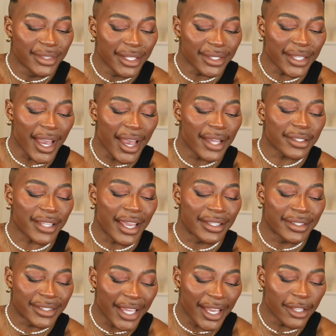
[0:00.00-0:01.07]
this has
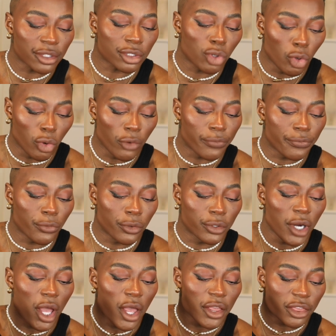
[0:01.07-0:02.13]
intense
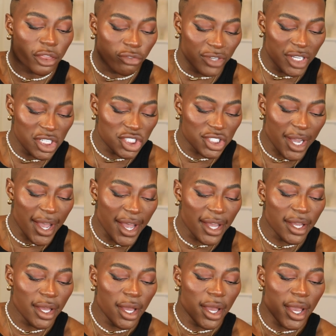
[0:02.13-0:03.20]
hawthorn,
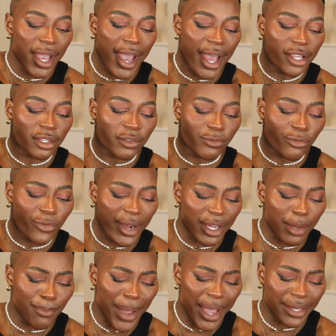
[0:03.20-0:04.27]
freesia, it has
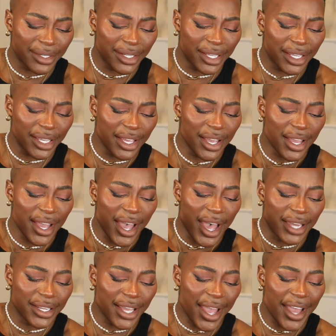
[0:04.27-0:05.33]
frangipani,
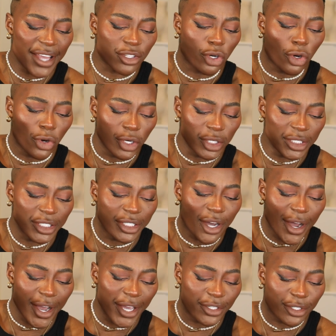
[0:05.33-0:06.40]
and it has
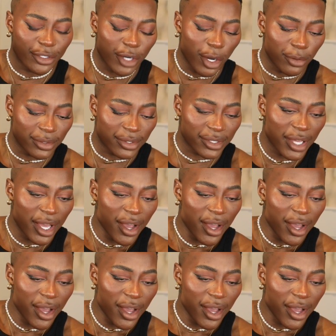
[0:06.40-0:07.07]
honey-eyed notes.